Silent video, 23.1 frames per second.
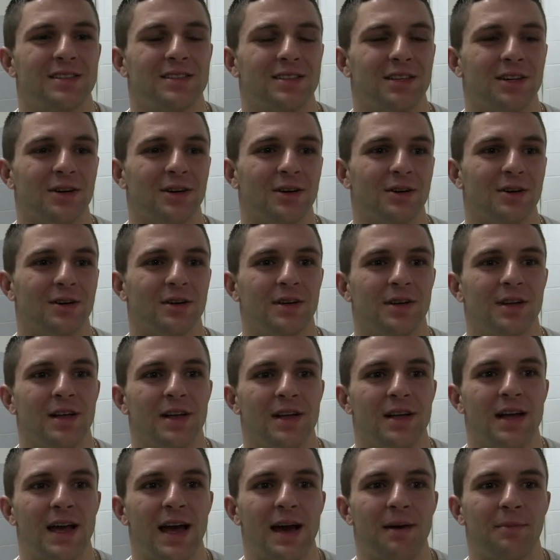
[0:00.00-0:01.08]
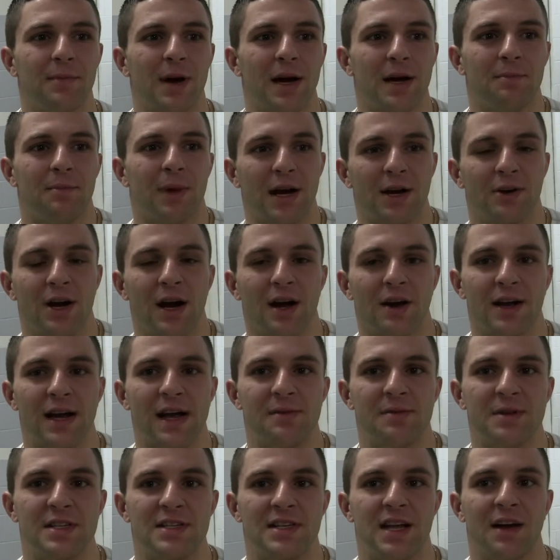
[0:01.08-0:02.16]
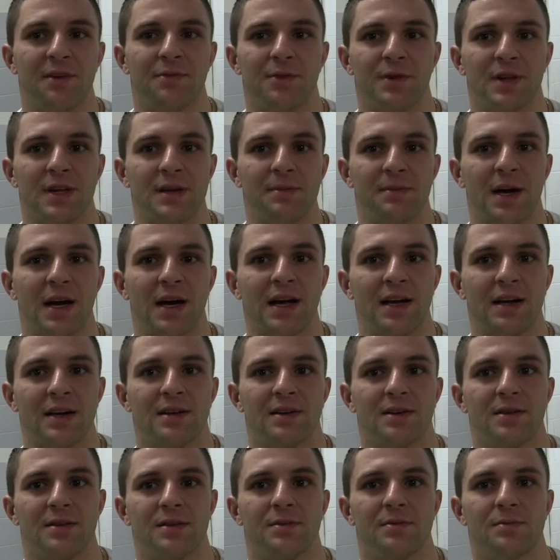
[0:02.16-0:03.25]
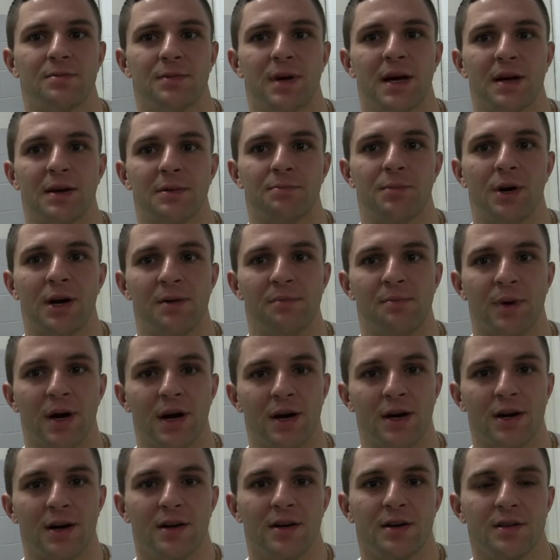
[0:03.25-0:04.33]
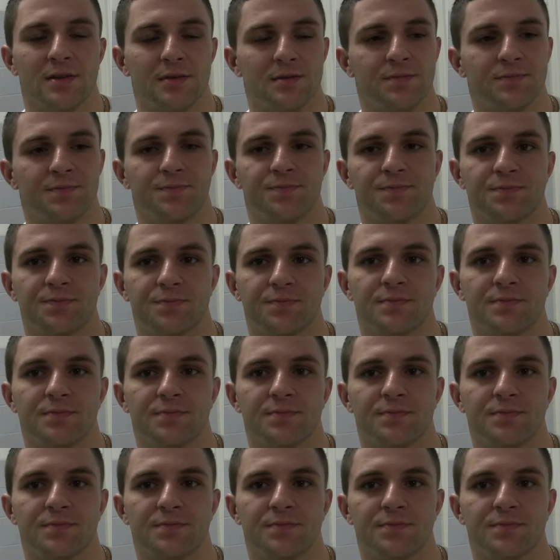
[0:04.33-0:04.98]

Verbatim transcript: So yeah, my my ground game is definitely my my bread and butter.